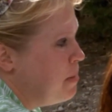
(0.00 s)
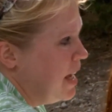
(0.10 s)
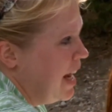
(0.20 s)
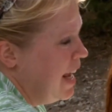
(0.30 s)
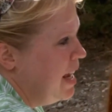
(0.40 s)

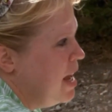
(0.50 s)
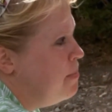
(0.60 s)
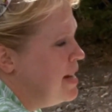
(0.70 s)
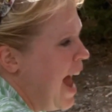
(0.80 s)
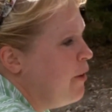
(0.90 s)

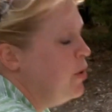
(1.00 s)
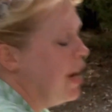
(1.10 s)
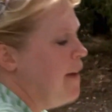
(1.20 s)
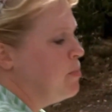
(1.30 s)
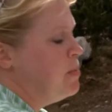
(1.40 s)
But now, if you
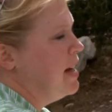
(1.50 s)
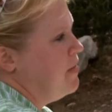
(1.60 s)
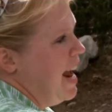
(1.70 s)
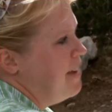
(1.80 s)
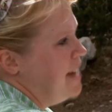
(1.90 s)
could have the
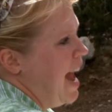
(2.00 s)
perspective that I have